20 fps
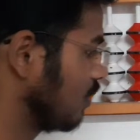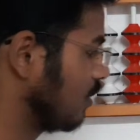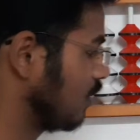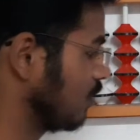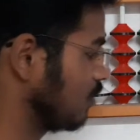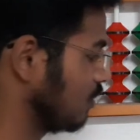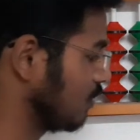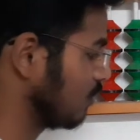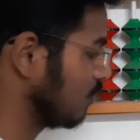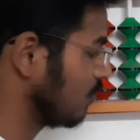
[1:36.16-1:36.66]

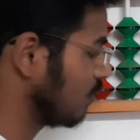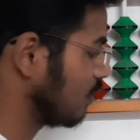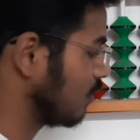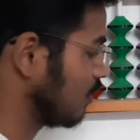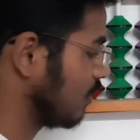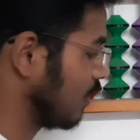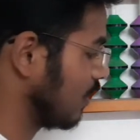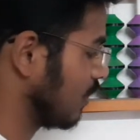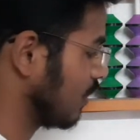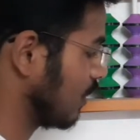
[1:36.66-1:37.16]
you will
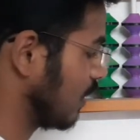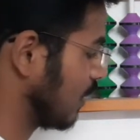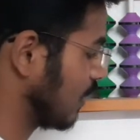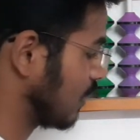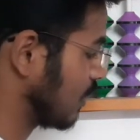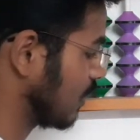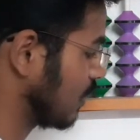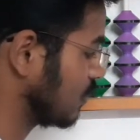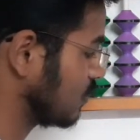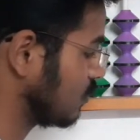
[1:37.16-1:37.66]

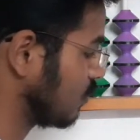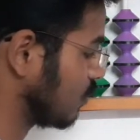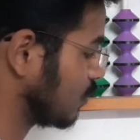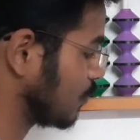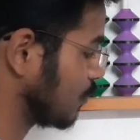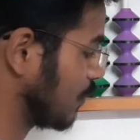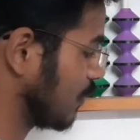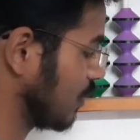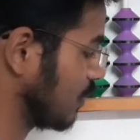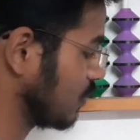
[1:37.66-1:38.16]
decrease your
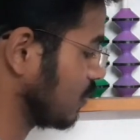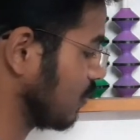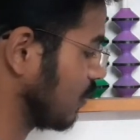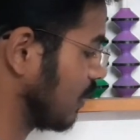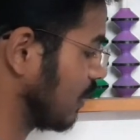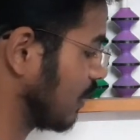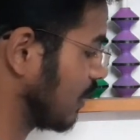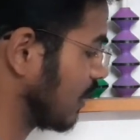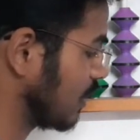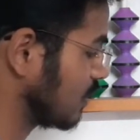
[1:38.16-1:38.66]
speed. So
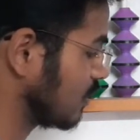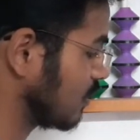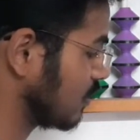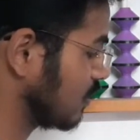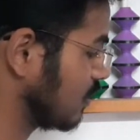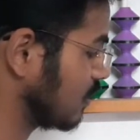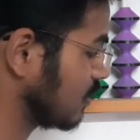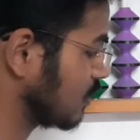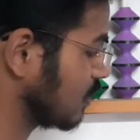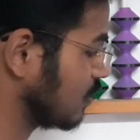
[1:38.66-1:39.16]
in case
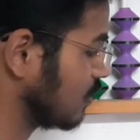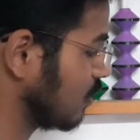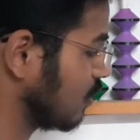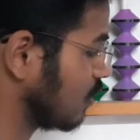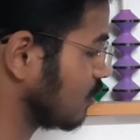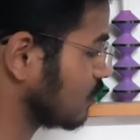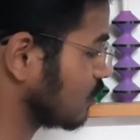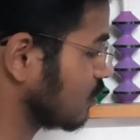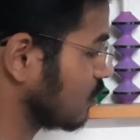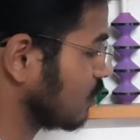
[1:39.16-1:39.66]
this is your
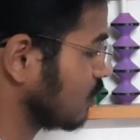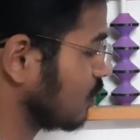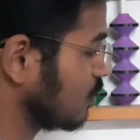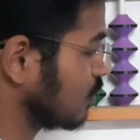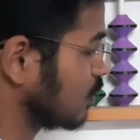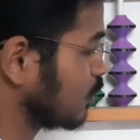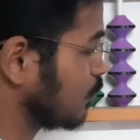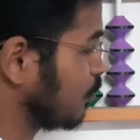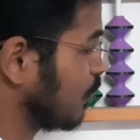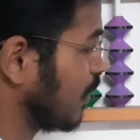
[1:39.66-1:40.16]

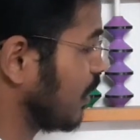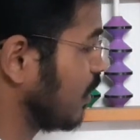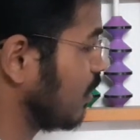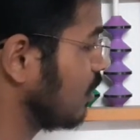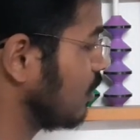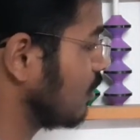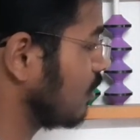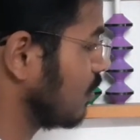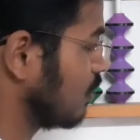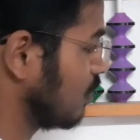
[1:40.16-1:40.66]

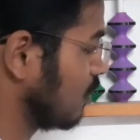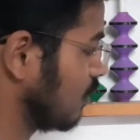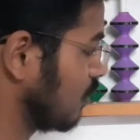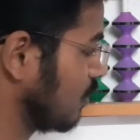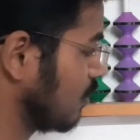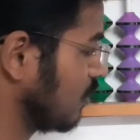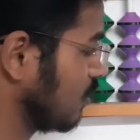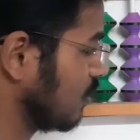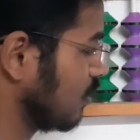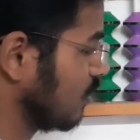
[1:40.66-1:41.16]
speed
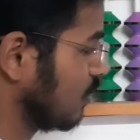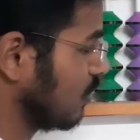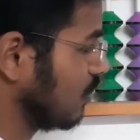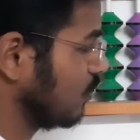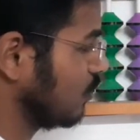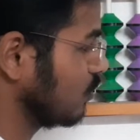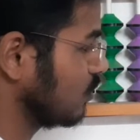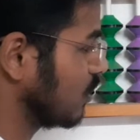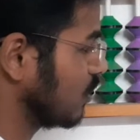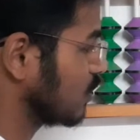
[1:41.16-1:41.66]

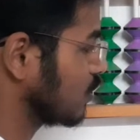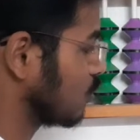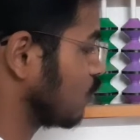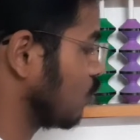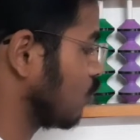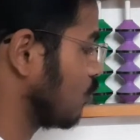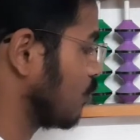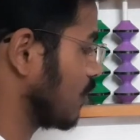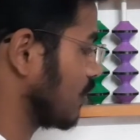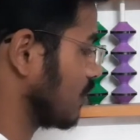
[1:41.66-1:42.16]
using
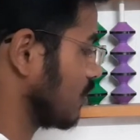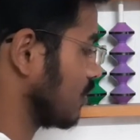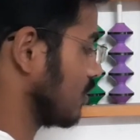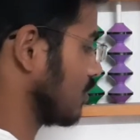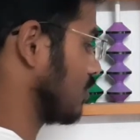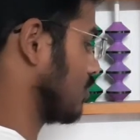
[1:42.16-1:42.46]
school method,